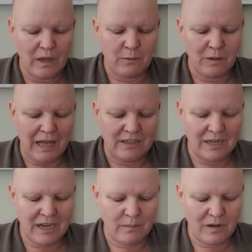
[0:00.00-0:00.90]
well, it will
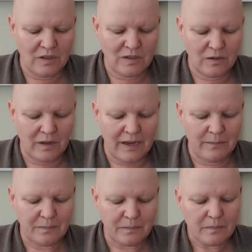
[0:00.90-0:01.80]
actually come loose on
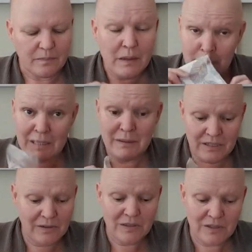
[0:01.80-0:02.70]
there. But the
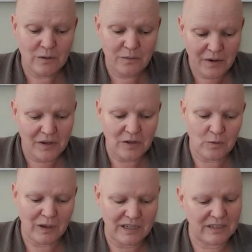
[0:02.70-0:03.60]
material is still very
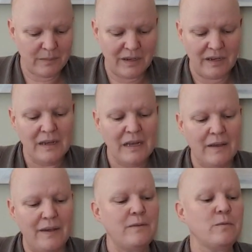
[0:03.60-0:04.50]
good quality. I mean,
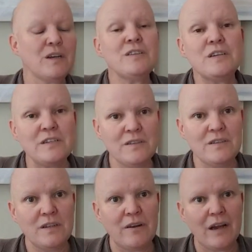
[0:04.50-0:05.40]
it was
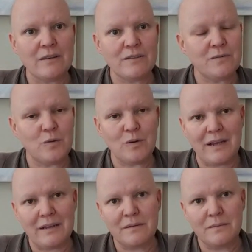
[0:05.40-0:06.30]
curtains in her house for
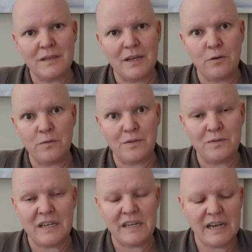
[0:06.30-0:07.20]
like 10 or
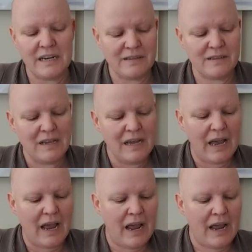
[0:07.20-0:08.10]
15 years.
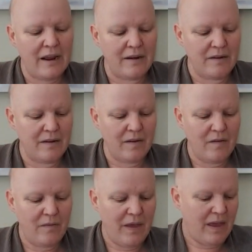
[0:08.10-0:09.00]
And
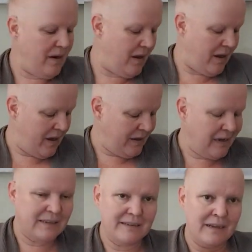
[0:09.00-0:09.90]
then I
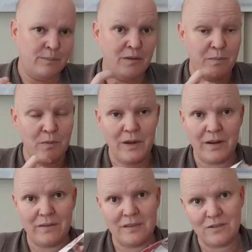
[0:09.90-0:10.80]
cut it up. I've been
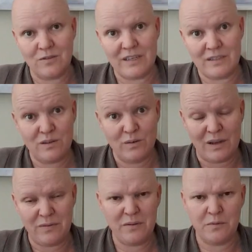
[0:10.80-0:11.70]
wearing this dress,
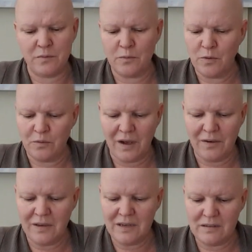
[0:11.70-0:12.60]
I think for 4 or
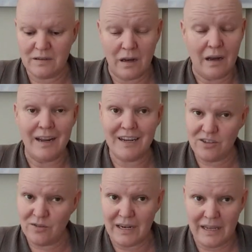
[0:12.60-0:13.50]
5 years,
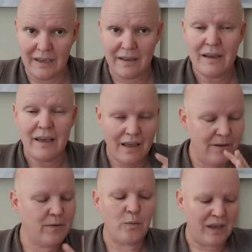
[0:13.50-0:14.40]
literally
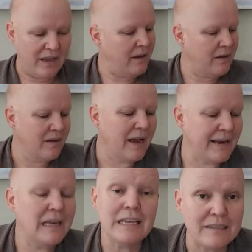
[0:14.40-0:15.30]
every week.
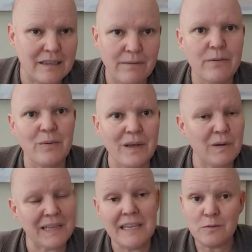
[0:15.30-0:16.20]
At least every week.
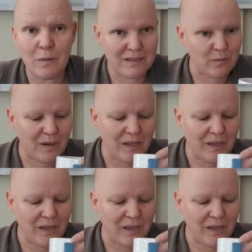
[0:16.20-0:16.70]
At least once a